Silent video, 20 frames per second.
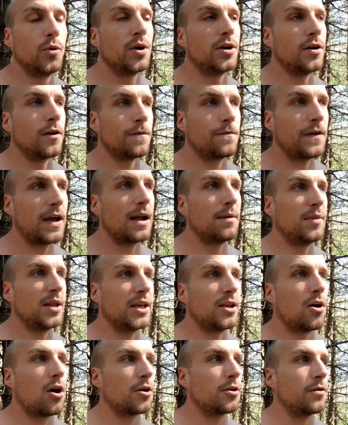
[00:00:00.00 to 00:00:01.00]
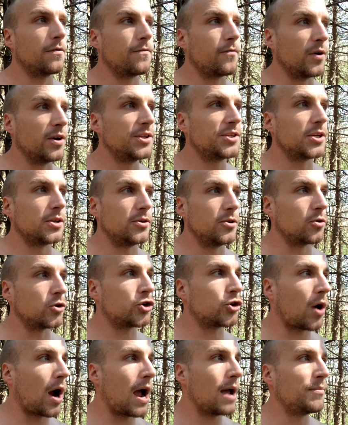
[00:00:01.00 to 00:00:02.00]
and your family and all your friends and your
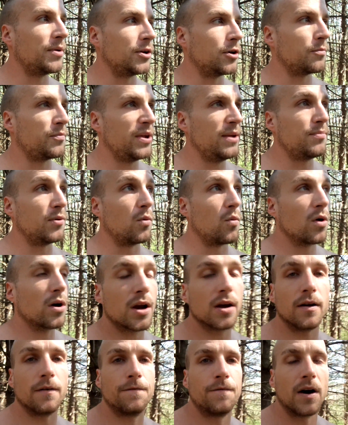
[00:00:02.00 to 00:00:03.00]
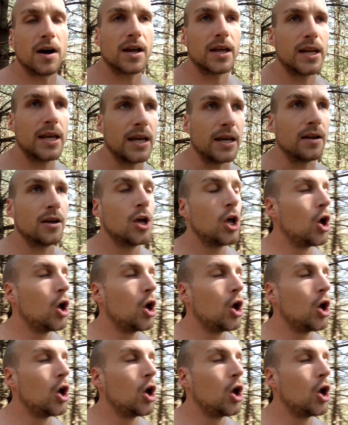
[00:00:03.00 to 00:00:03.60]
tribe and your people weren't going to fucking eat.